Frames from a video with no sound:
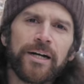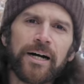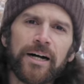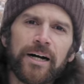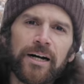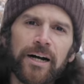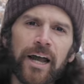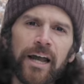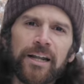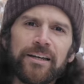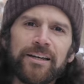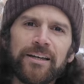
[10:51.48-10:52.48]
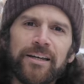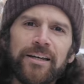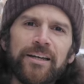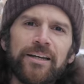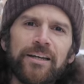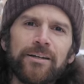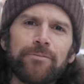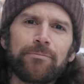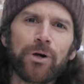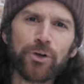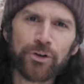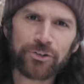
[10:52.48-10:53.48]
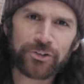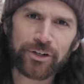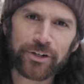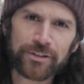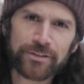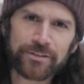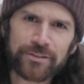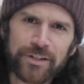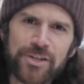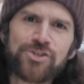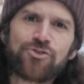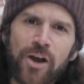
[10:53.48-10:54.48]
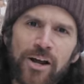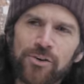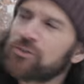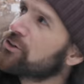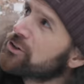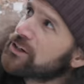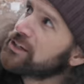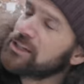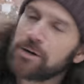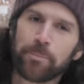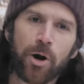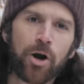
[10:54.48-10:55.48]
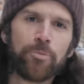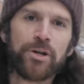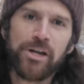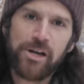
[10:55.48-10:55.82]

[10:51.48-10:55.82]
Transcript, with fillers: Uh, and he murders her. He strangles her in the apartment